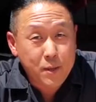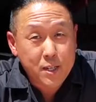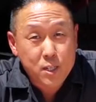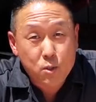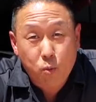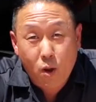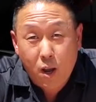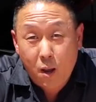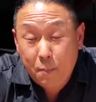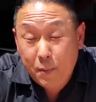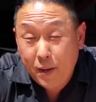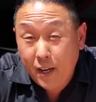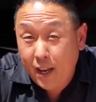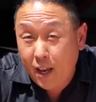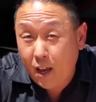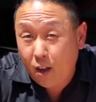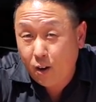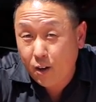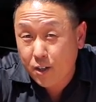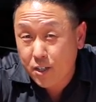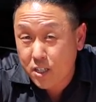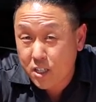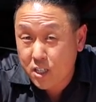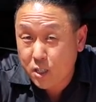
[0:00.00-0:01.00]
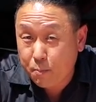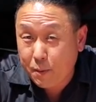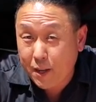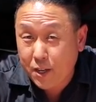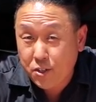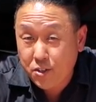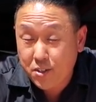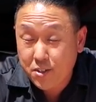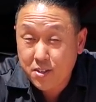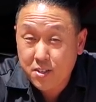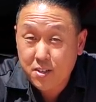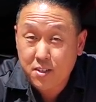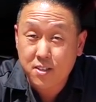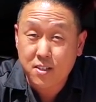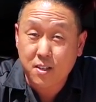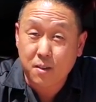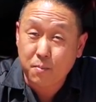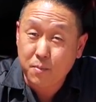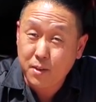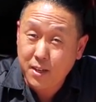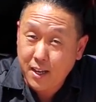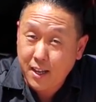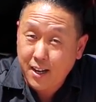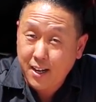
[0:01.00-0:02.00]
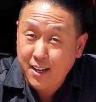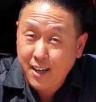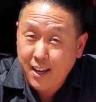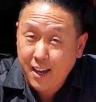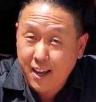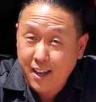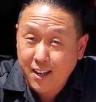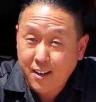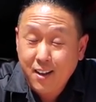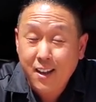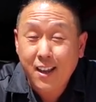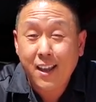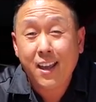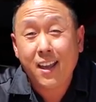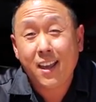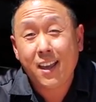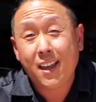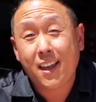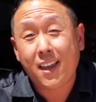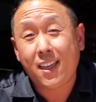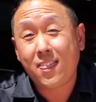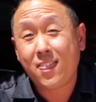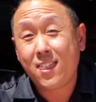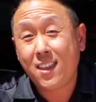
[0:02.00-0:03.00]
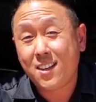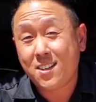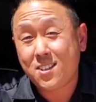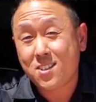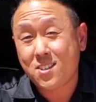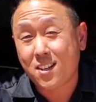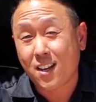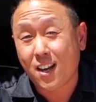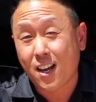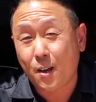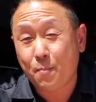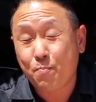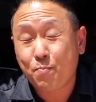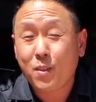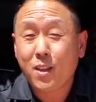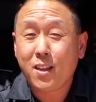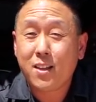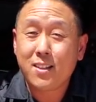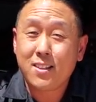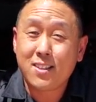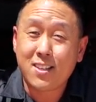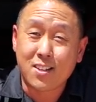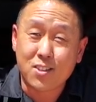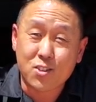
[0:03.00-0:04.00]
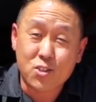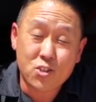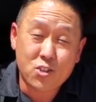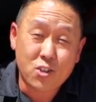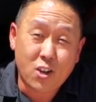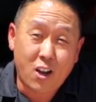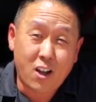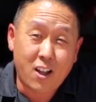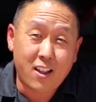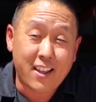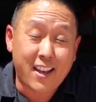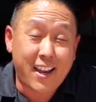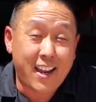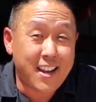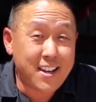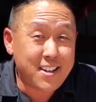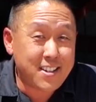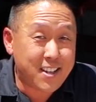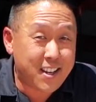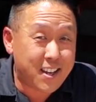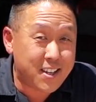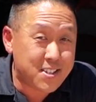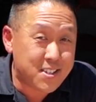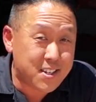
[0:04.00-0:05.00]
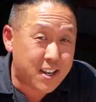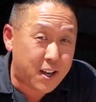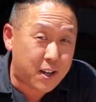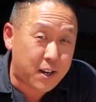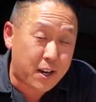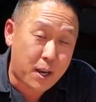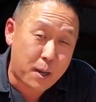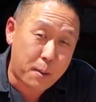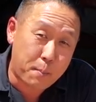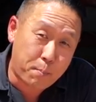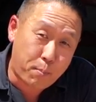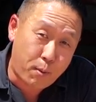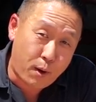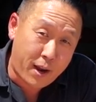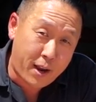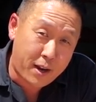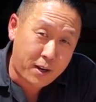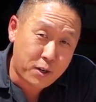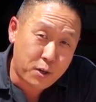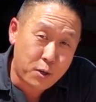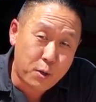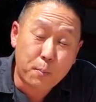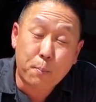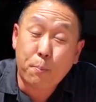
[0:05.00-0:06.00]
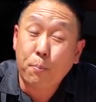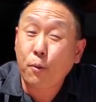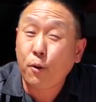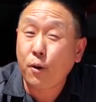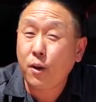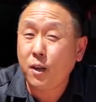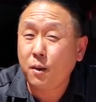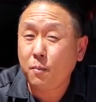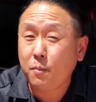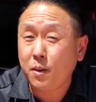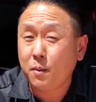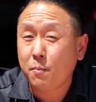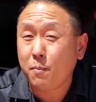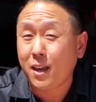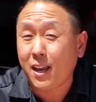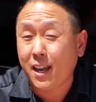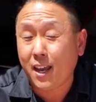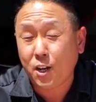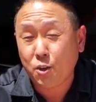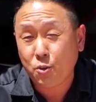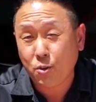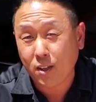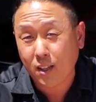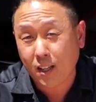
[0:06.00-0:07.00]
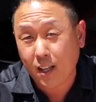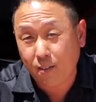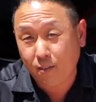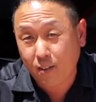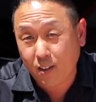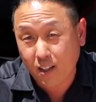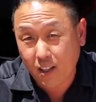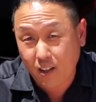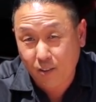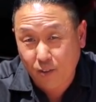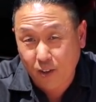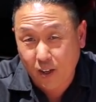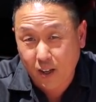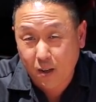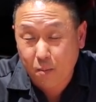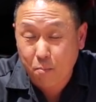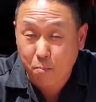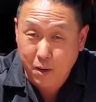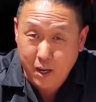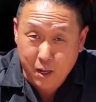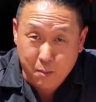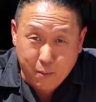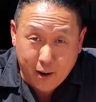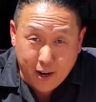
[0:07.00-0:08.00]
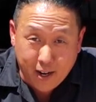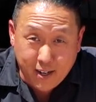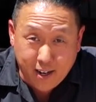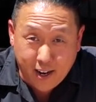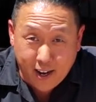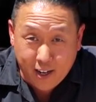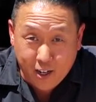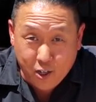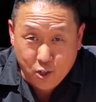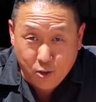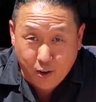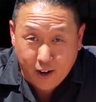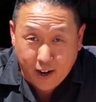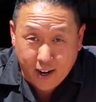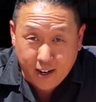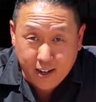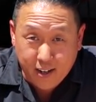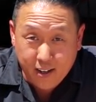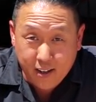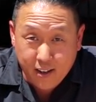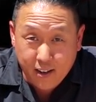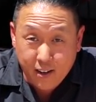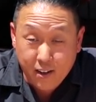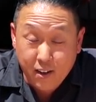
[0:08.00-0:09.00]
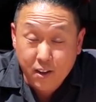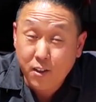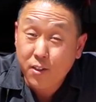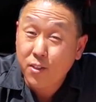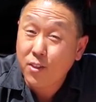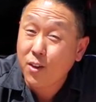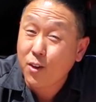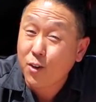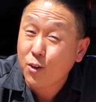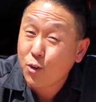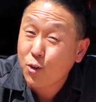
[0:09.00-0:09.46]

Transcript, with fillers: to be swapping out our suspension system yet again, and this time to install and test out a brand new premium entry-level lift kit made by Dynatrac, the